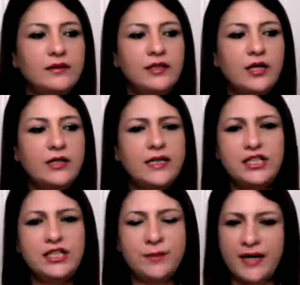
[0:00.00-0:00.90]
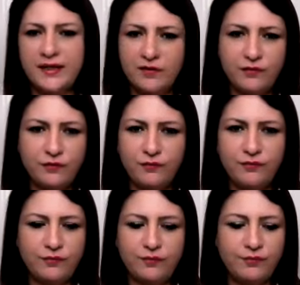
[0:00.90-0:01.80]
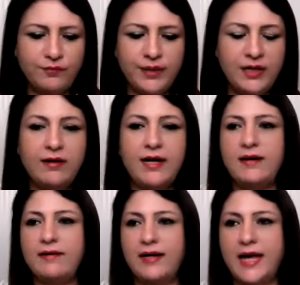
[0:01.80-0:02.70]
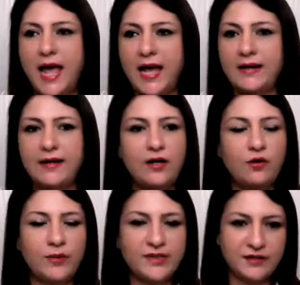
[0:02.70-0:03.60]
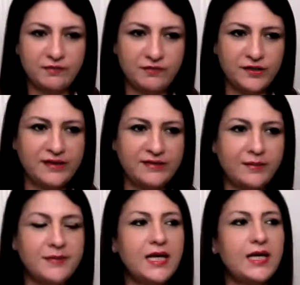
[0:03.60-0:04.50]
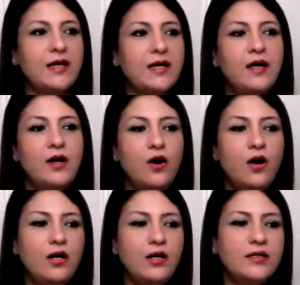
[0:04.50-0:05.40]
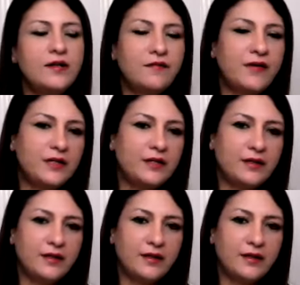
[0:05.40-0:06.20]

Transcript: your teacher might have been really, really angry or must have said something, or different